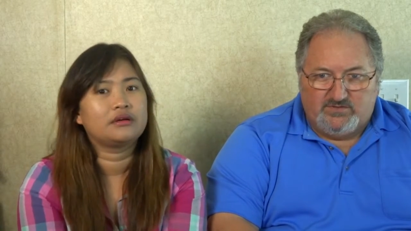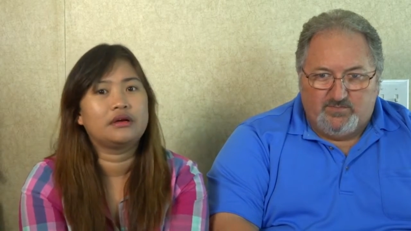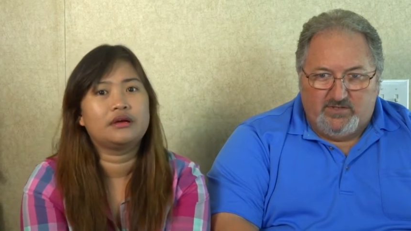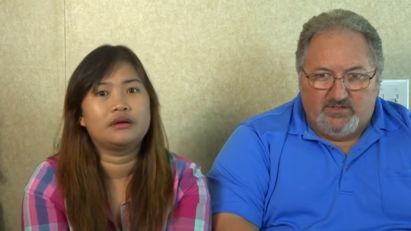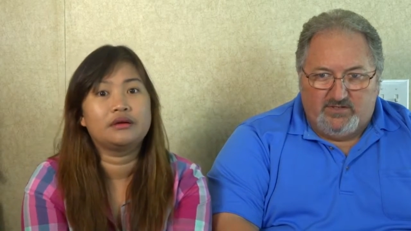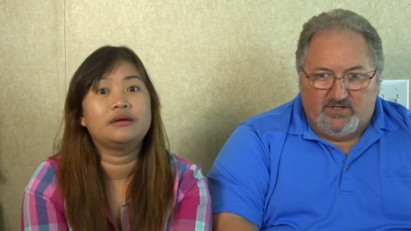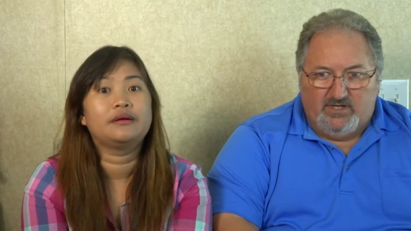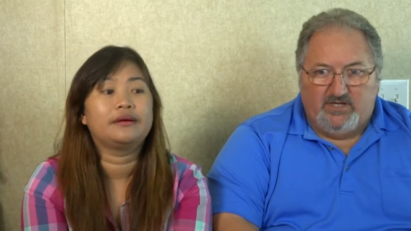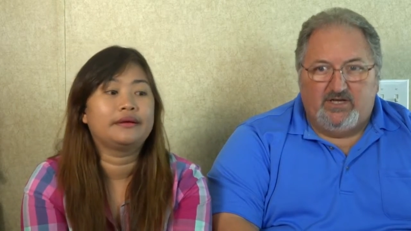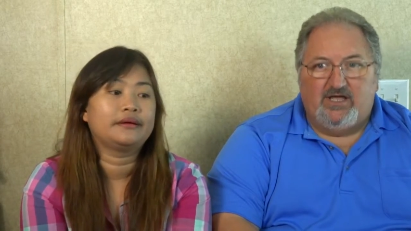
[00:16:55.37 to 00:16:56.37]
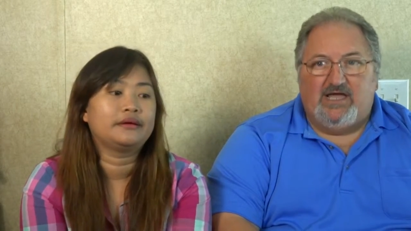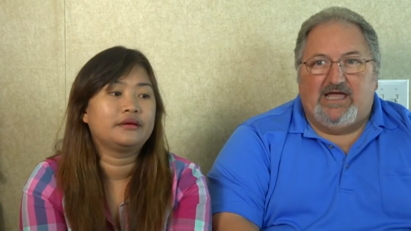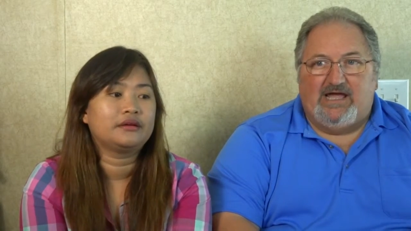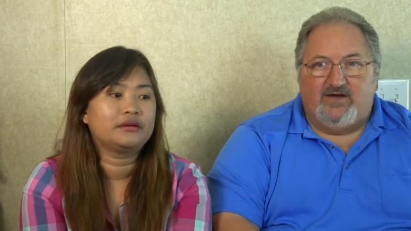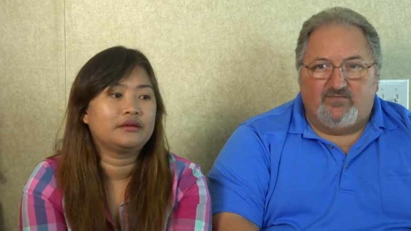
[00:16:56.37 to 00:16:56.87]
Speaker 1: has been done,
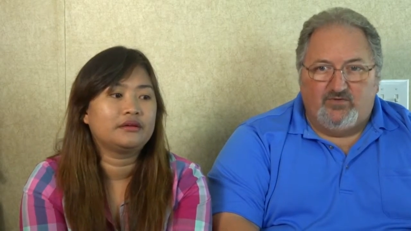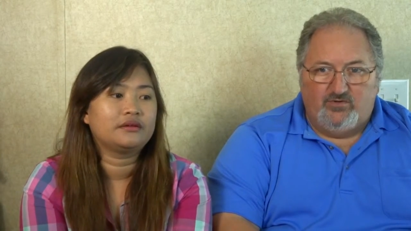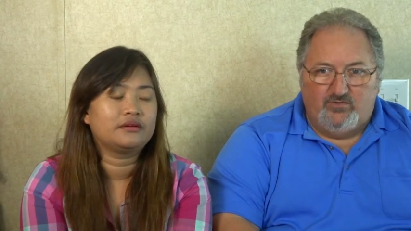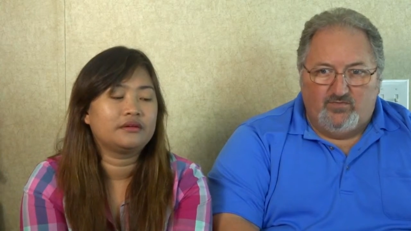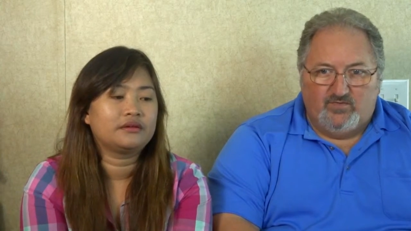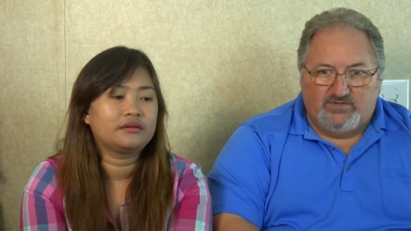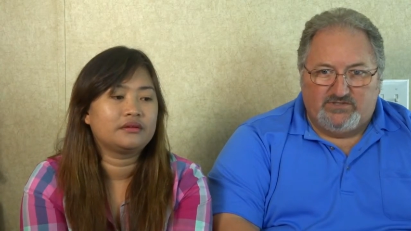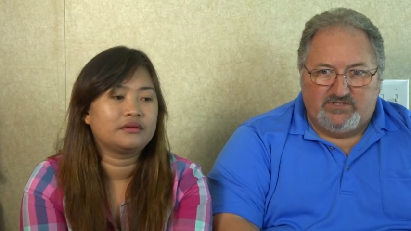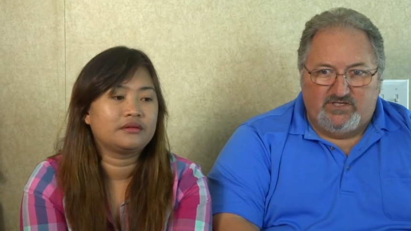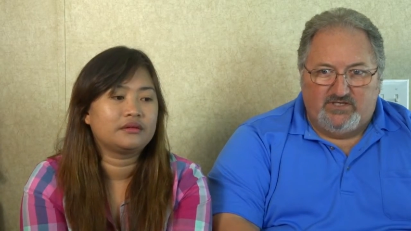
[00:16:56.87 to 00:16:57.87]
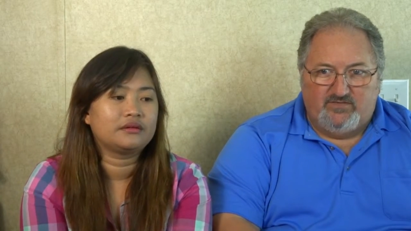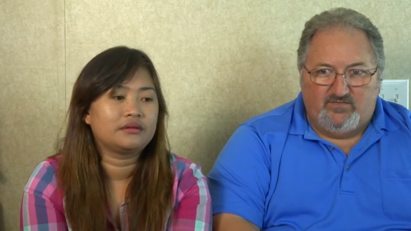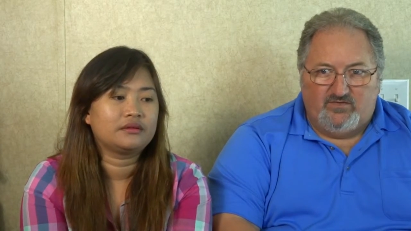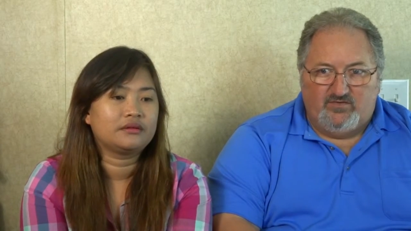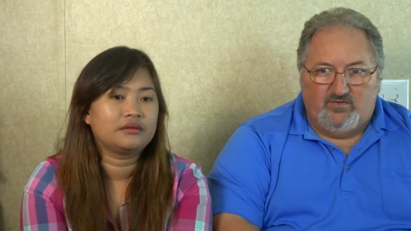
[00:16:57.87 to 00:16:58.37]
after you've
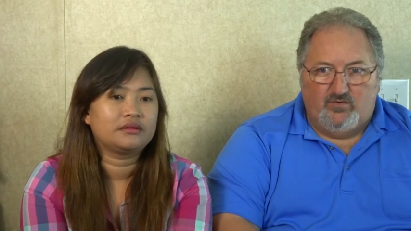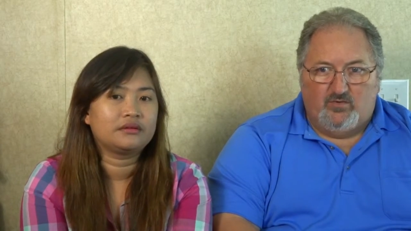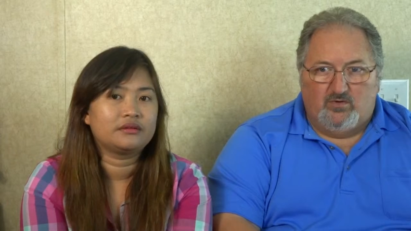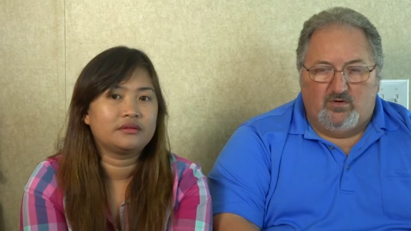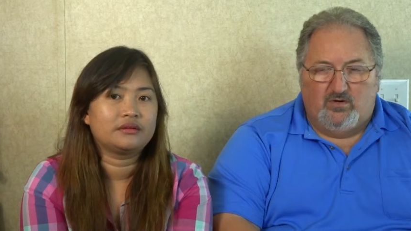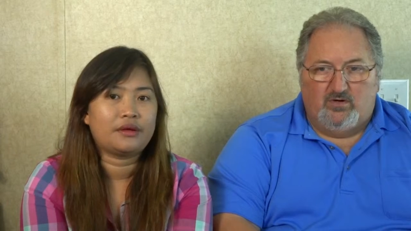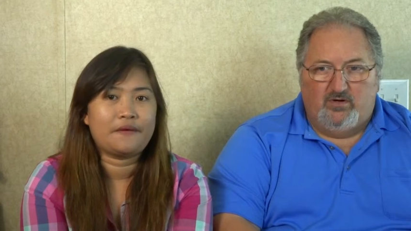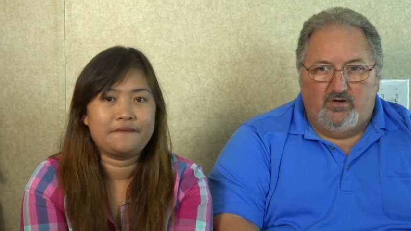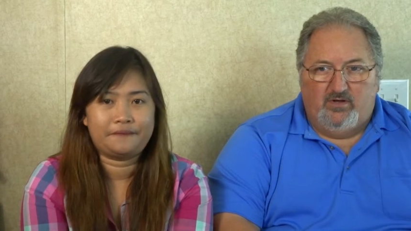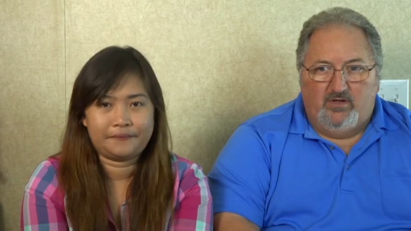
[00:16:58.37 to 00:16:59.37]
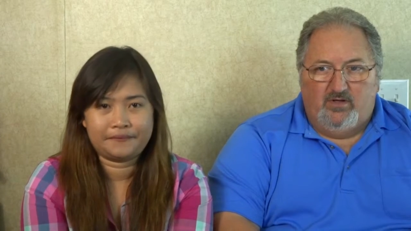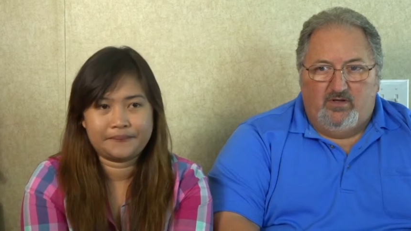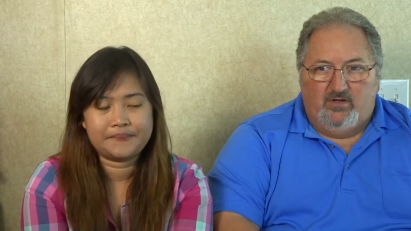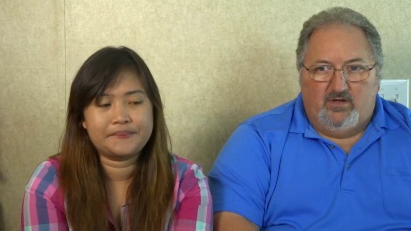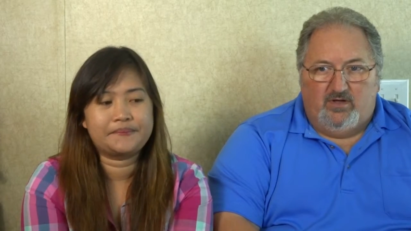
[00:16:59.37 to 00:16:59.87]
received your
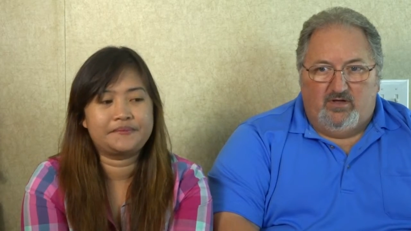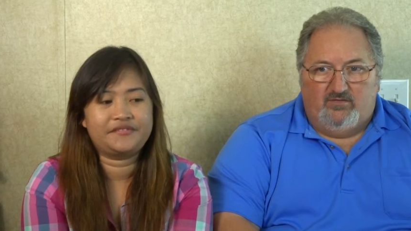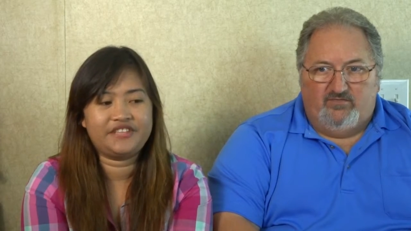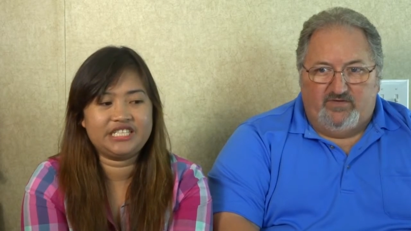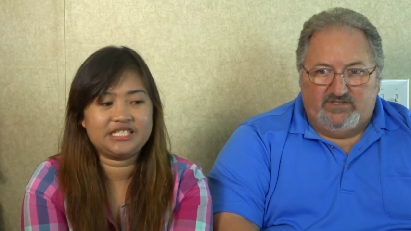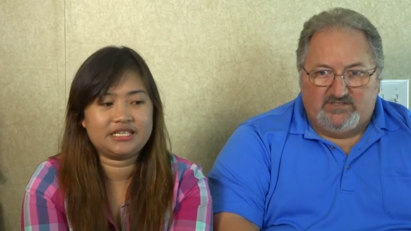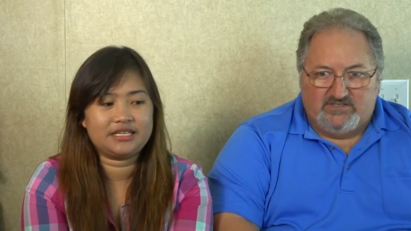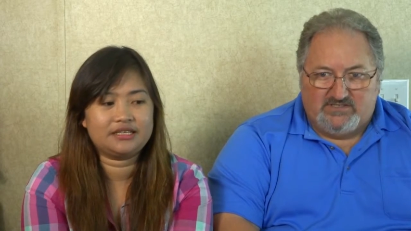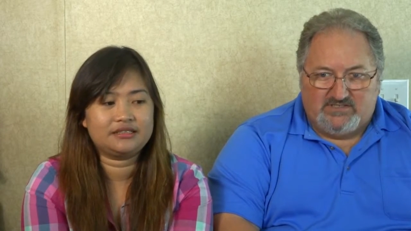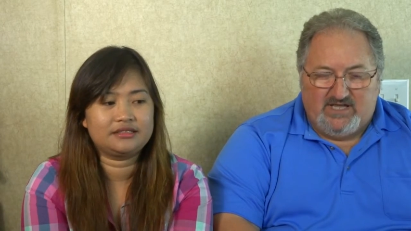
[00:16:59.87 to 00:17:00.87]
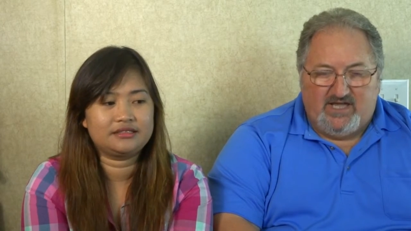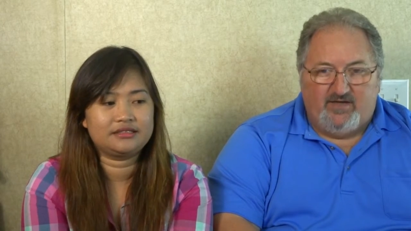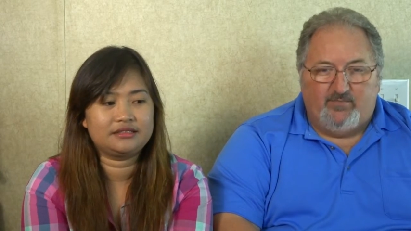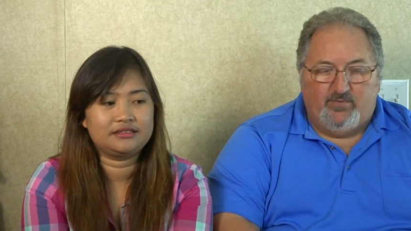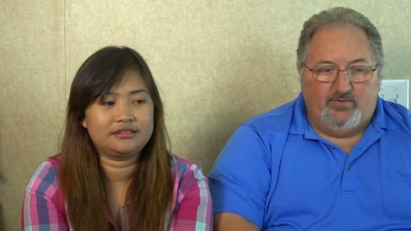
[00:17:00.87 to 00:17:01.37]
uh, visa. visa
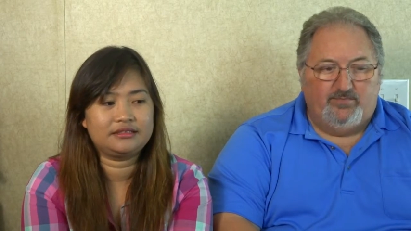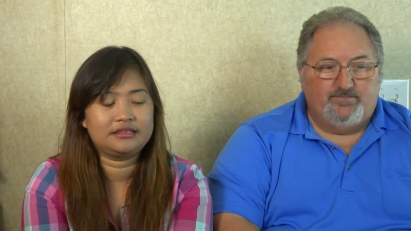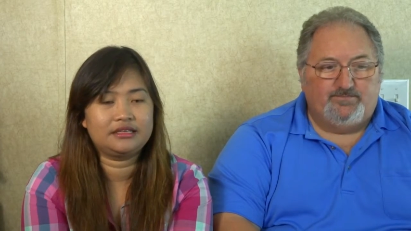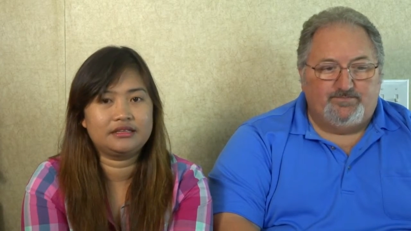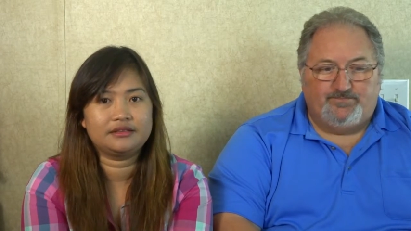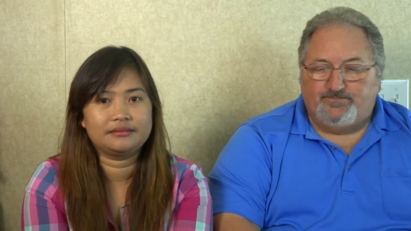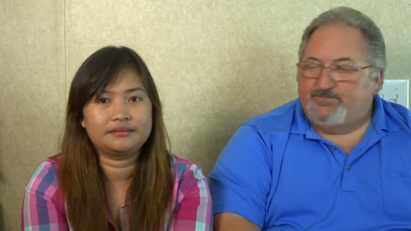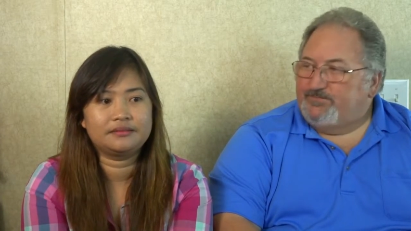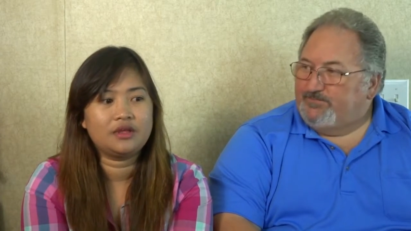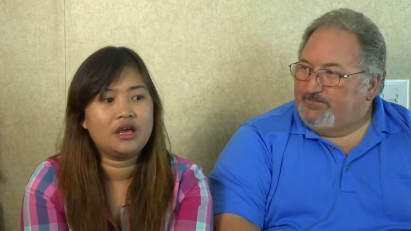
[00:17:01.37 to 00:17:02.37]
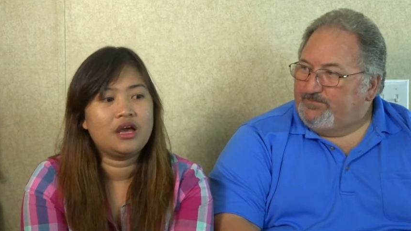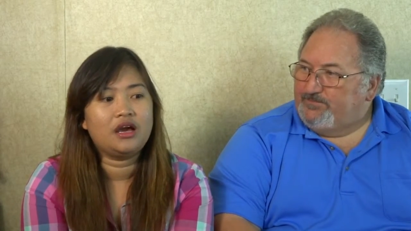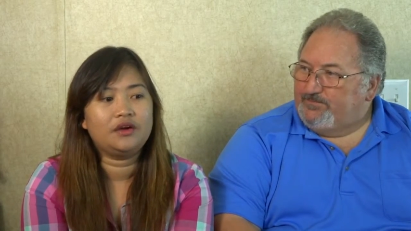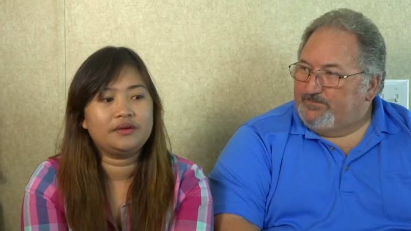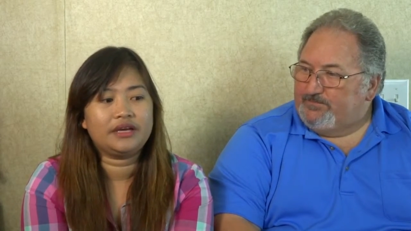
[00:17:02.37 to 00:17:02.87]
stamp,
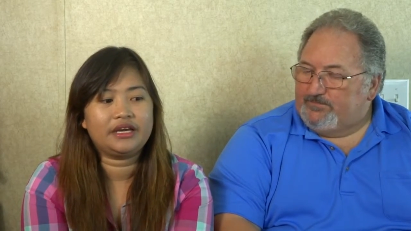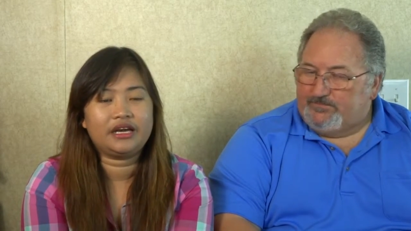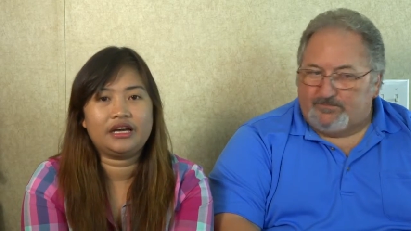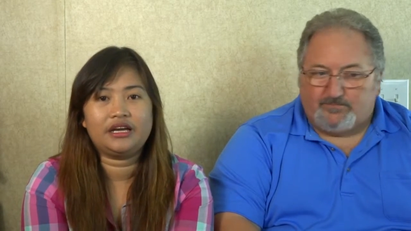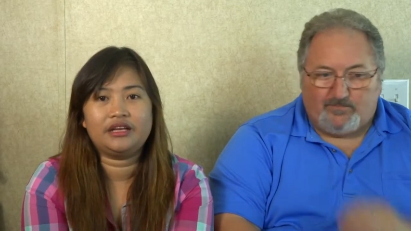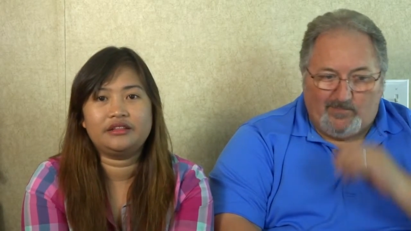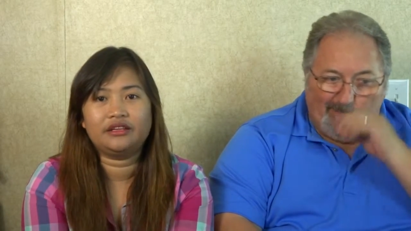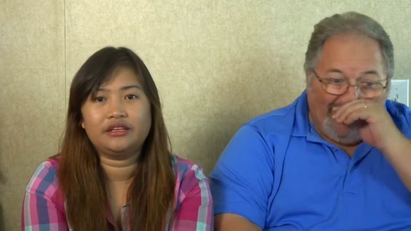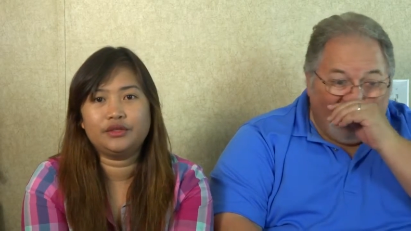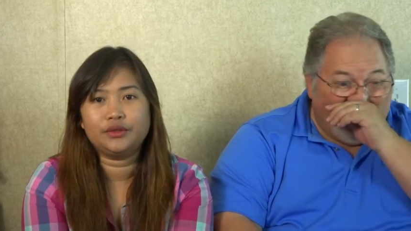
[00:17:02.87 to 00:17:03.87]
Speaker 2: Okay, and then